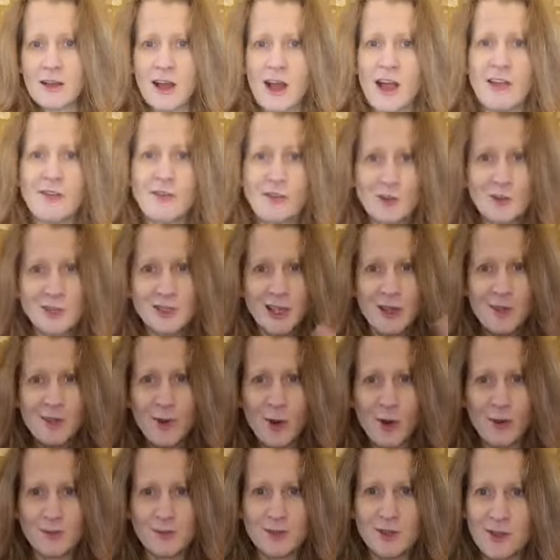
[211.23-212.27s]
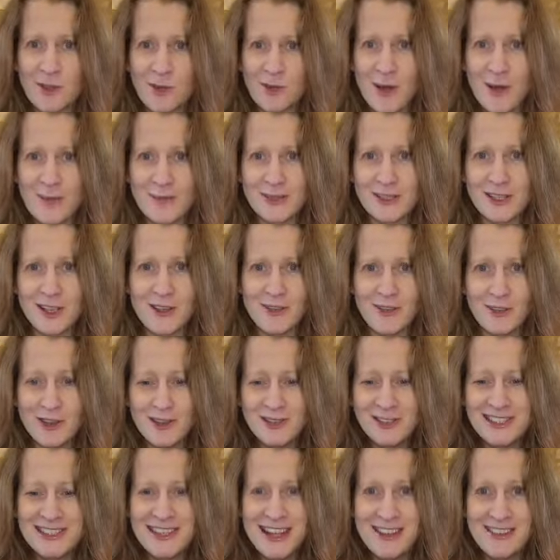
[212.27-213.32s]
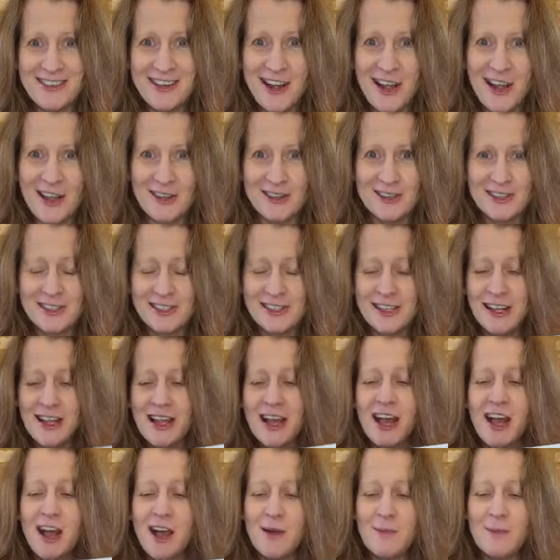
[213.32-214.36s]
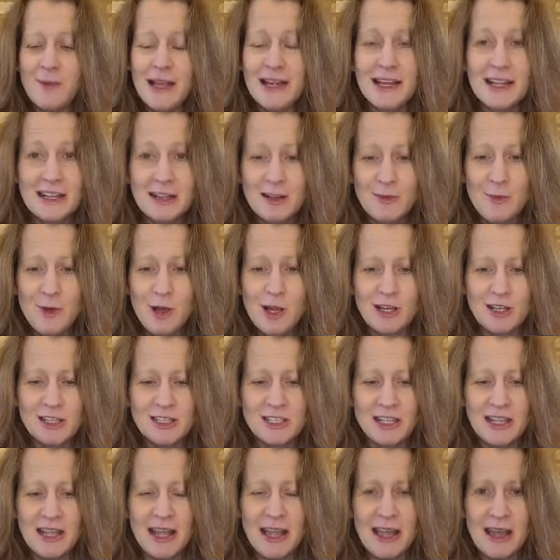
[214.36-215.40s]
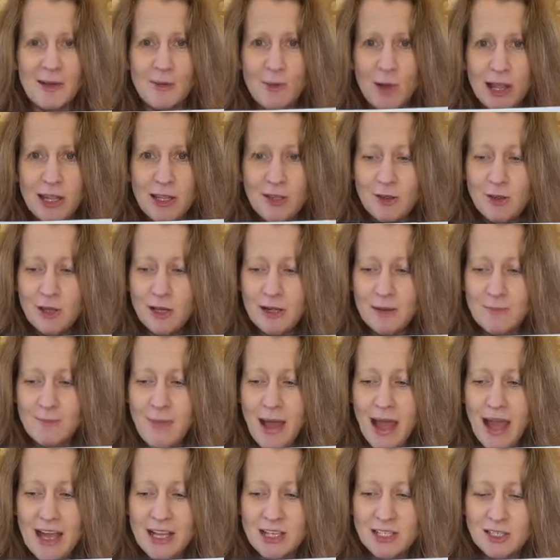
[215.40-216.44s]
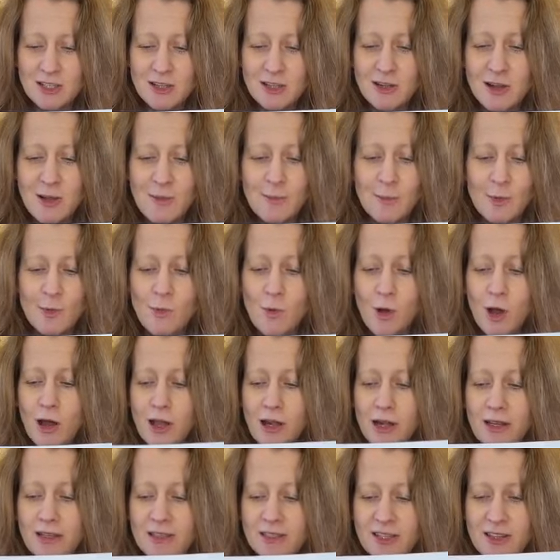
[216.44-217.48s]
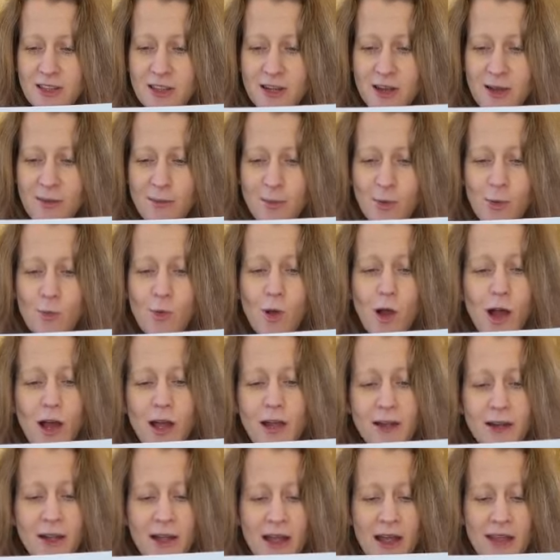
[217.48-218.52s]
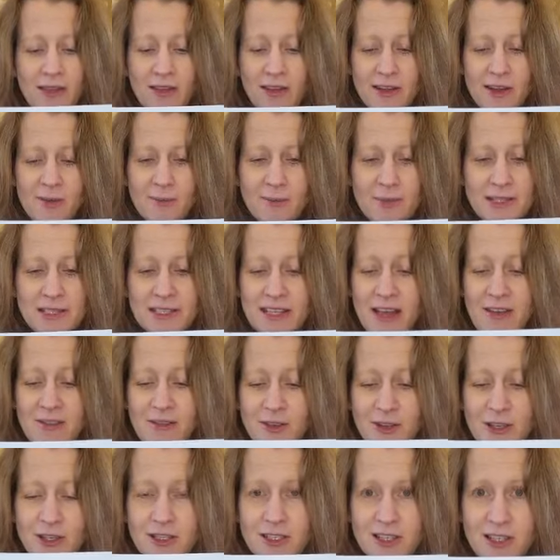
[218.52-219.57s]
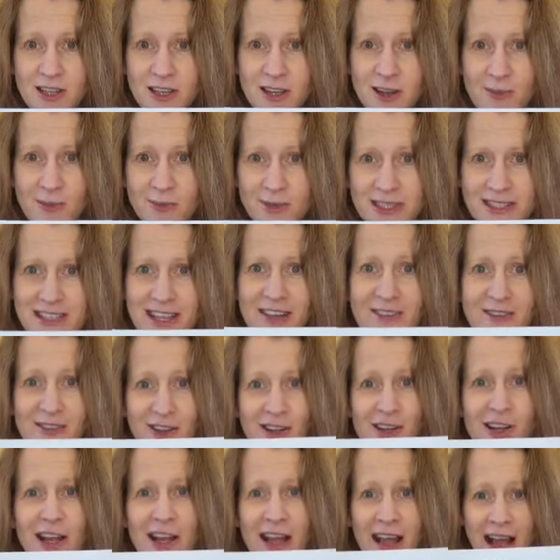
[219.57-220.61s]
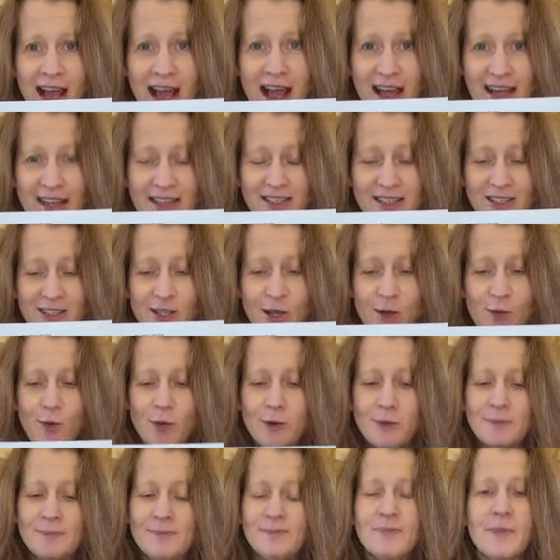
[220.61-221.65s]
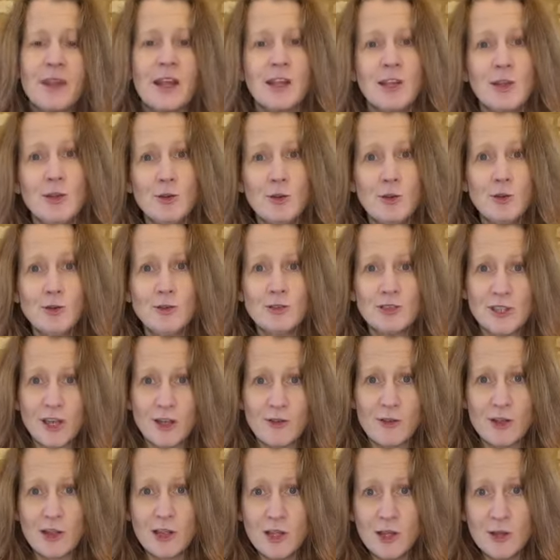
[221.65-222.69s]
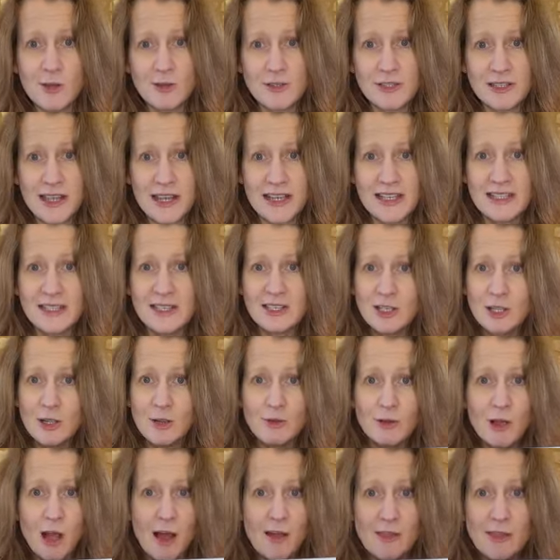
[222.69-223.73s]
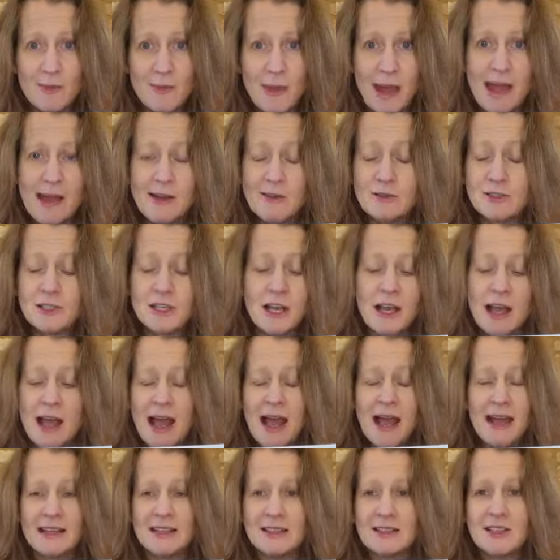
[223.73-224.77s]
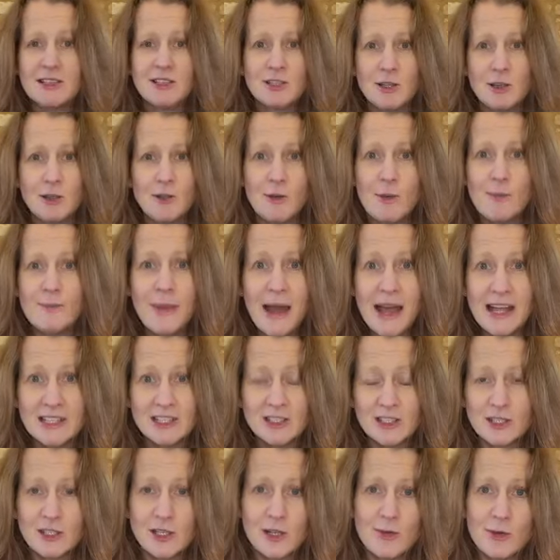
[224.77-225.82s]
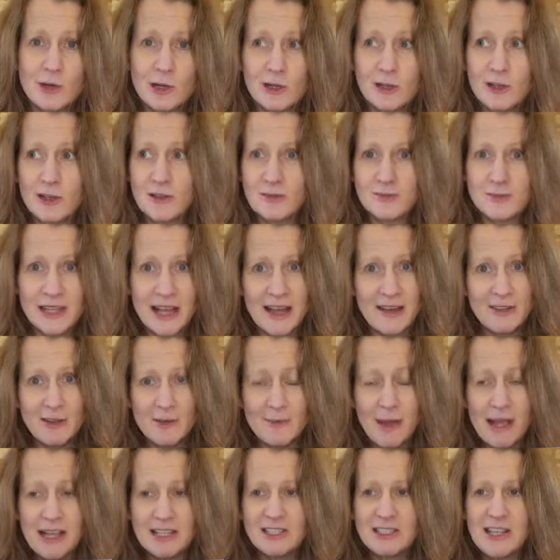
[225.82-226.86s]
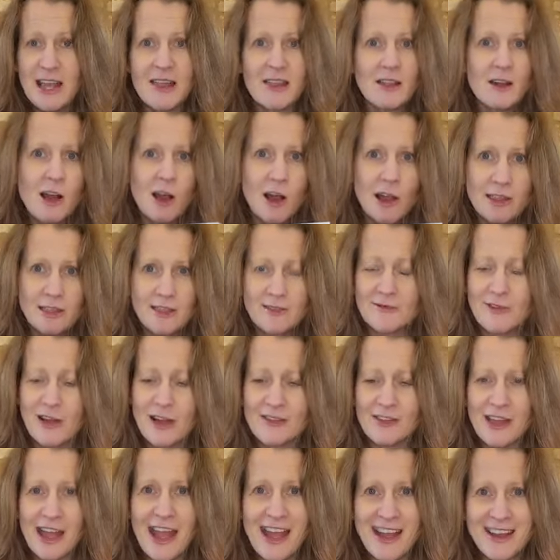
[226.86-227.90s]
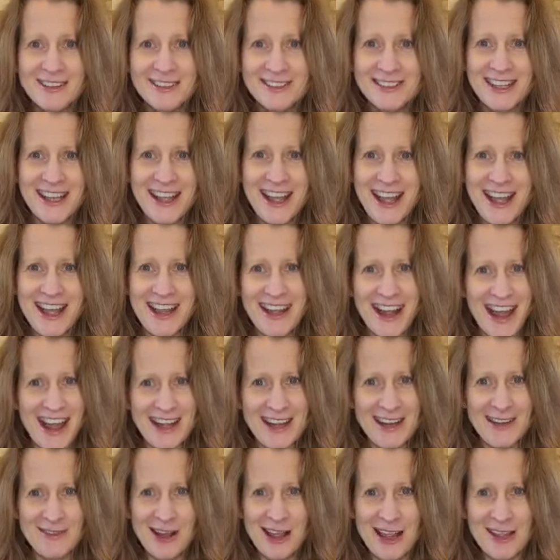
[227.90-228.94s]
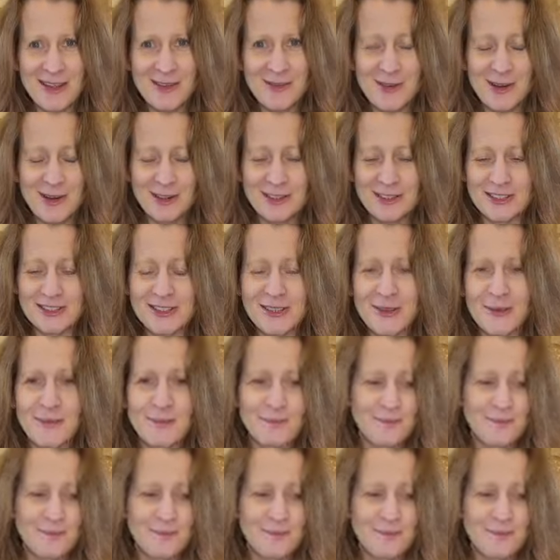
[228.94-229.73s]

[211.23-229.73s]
I've also popped on the website for you to download a little worksheet here where you can match the number 1 to the number 1, the number 7 to the number 7 and so on. You could also use this to cut them out and to match the 2 and glue them down that match together, hide them around the house in any way you want.